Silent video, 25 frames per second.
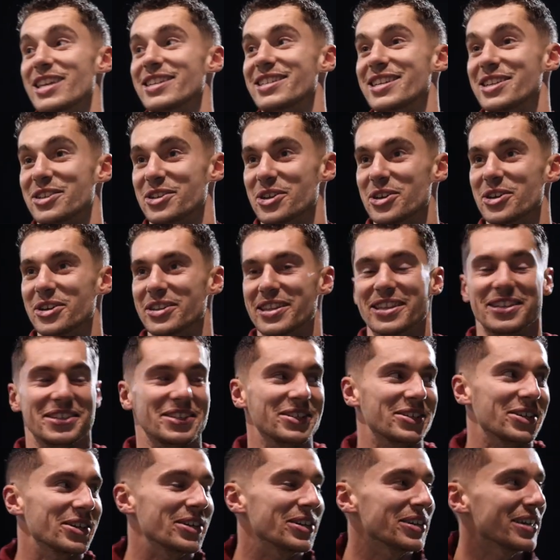This is good.
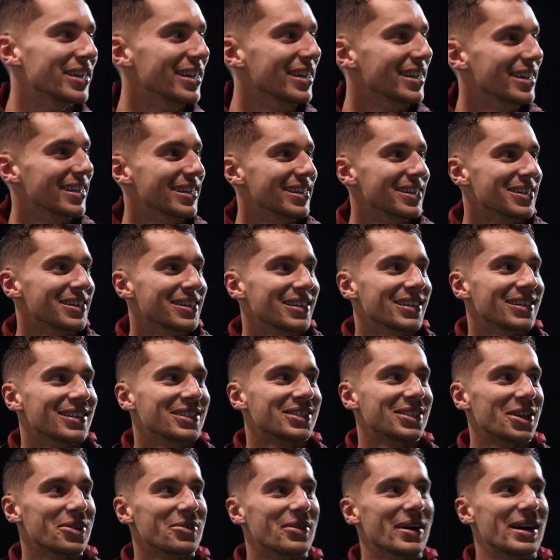
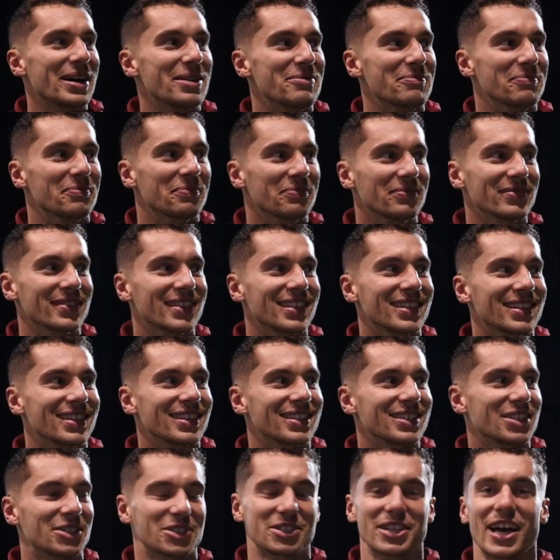
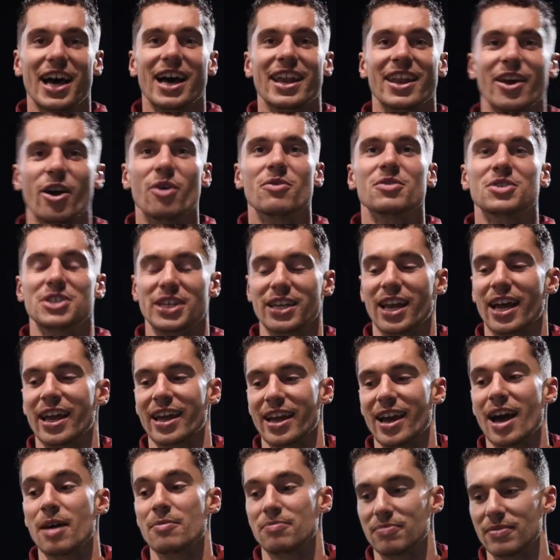So Saturday, obviously,
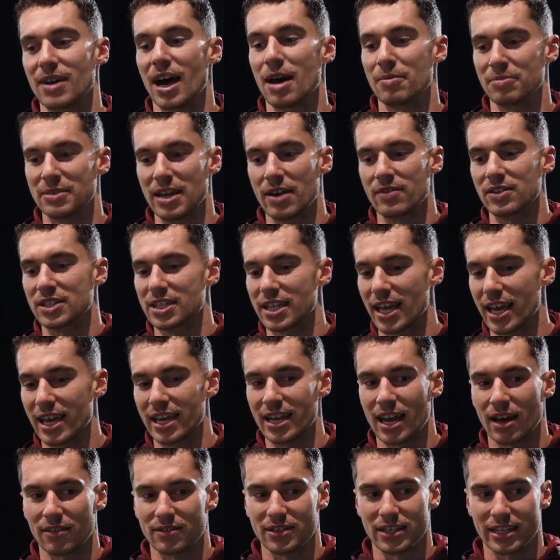like, I'm
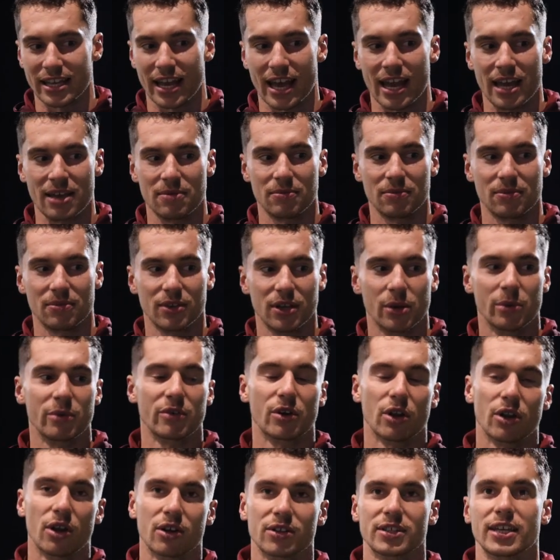devastated after the game. You know,
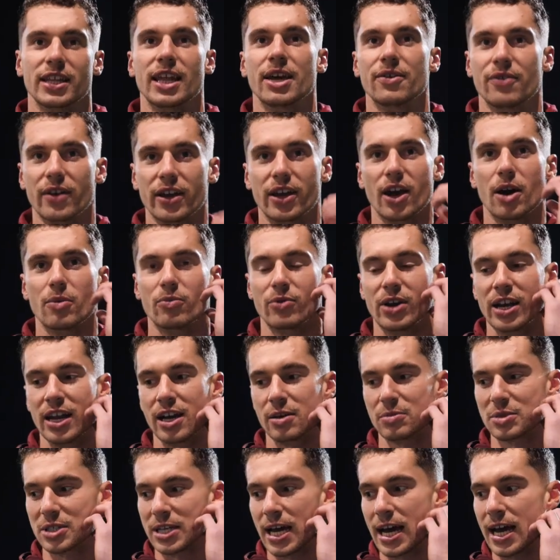we got knocked out of the FA Cup,
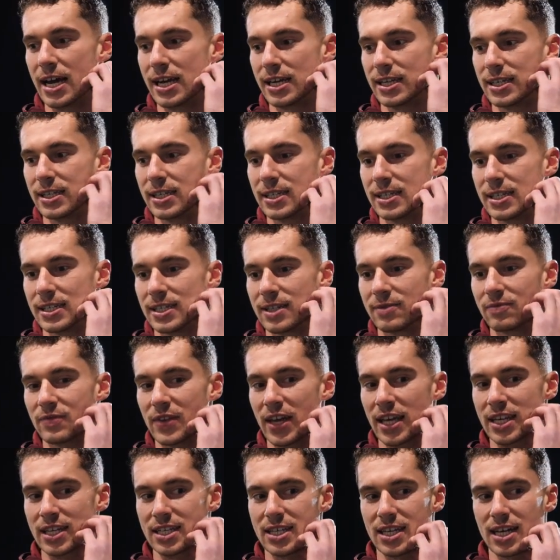really upset.
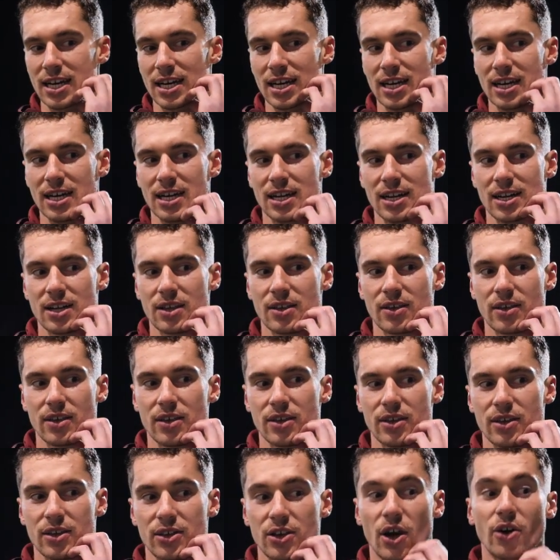And
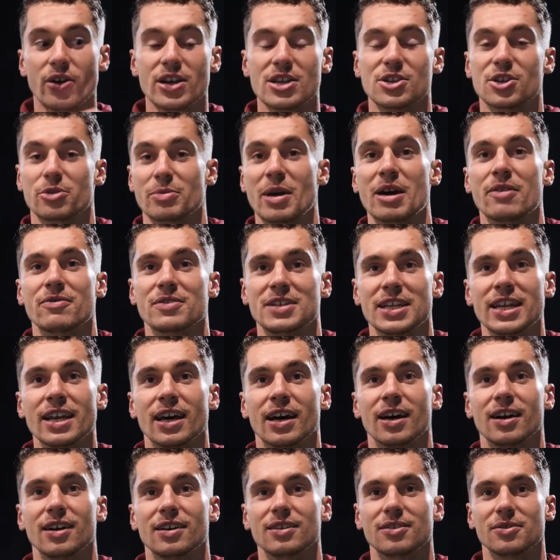Youngie took me out for
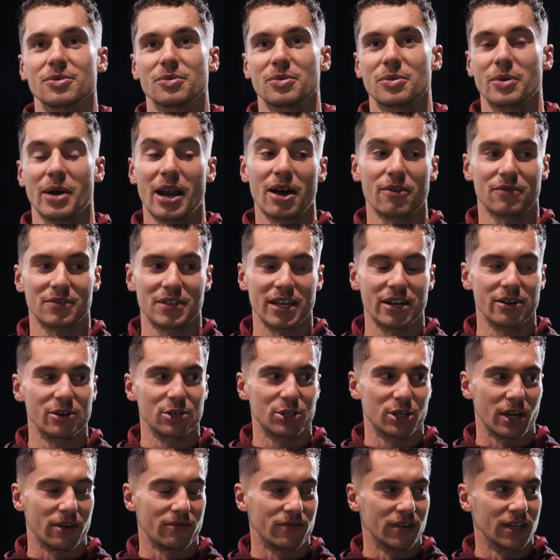dinner. We went out for dinner
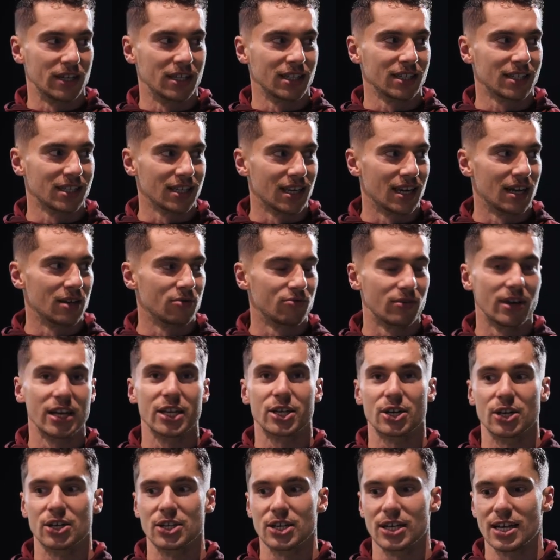in Sheffield,
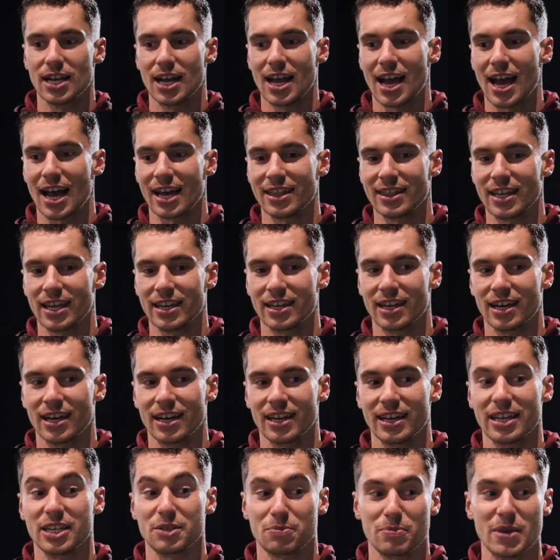really good. And then
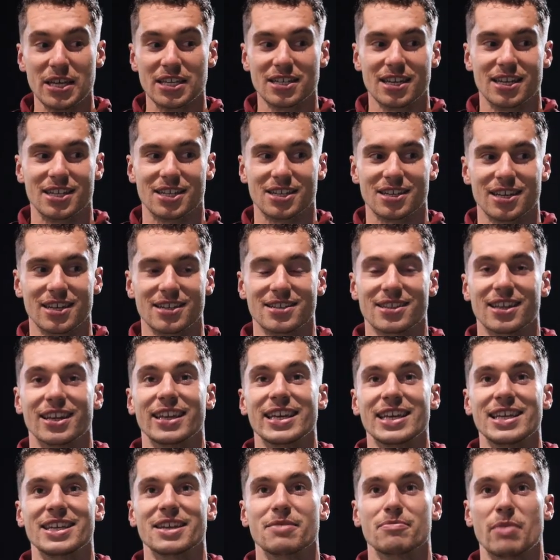his missus is the
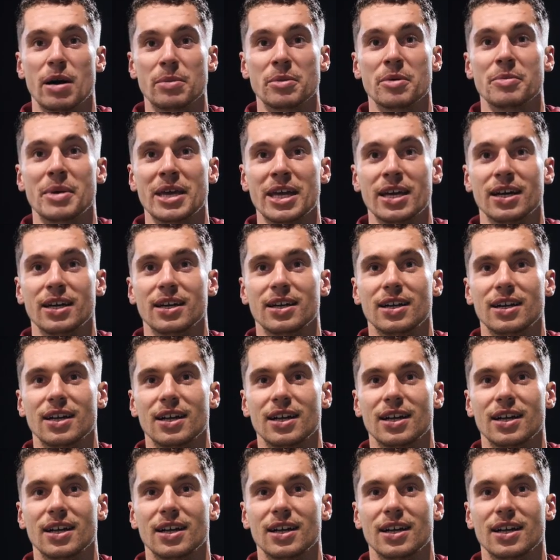lead in Mamma Mia.